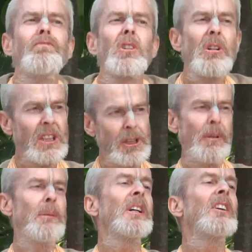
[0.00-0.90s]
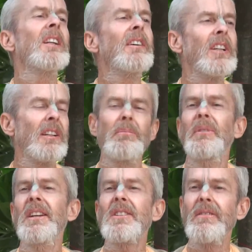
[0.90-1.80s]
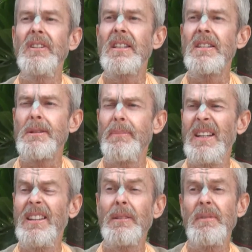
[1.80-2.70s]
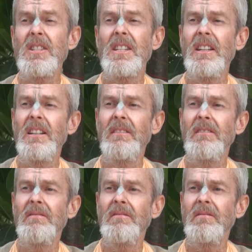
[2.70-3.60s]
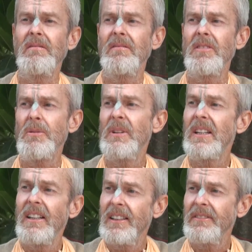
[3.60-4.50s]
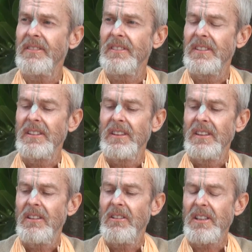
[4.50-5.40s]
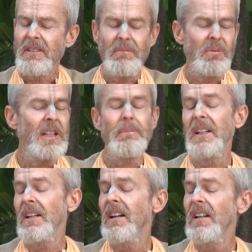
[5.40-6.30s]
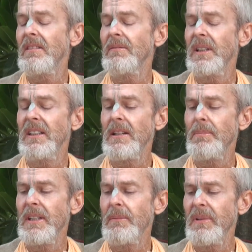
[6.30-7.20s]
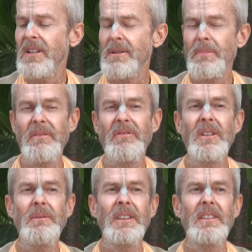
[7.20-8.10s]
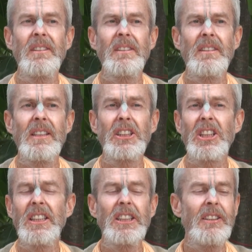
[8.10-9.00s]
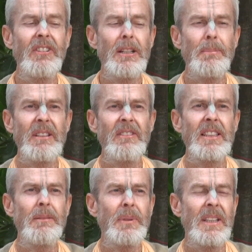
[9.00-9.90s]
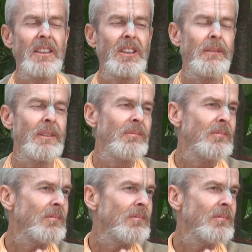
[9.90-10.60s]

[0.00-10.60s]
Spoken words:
crush me by your loving embrace of intimacy and sweet love, or you can break my heart by not being present before me. Ashlishyava parvatam panashtamam.